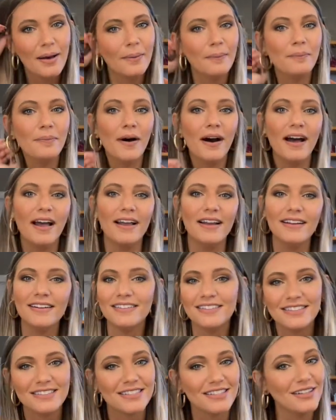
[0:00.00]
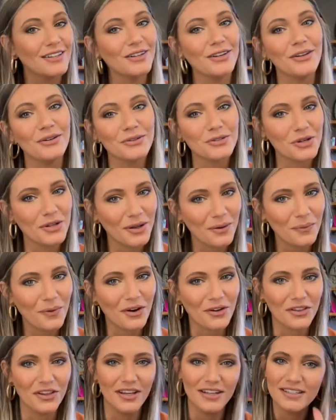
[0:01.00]
but it's usually
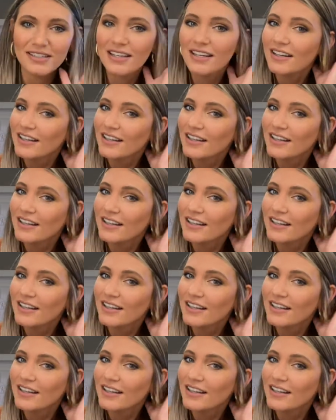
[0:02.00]
worth it.